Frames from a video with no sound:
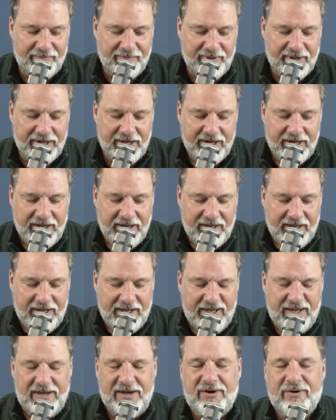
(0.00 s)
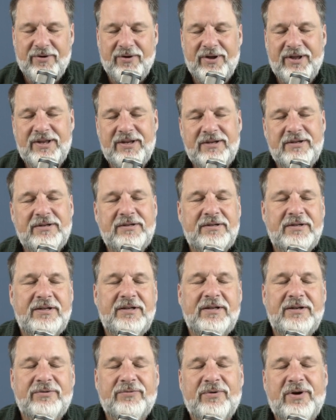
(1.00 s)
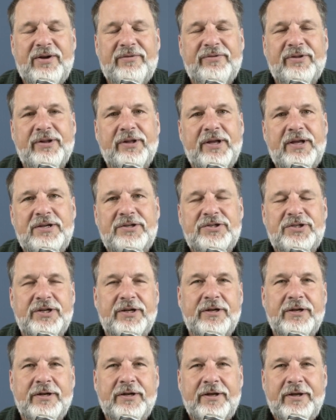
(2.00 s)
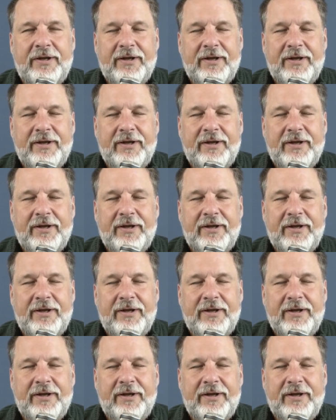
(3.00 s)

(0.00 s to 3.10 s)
But, in Revelation,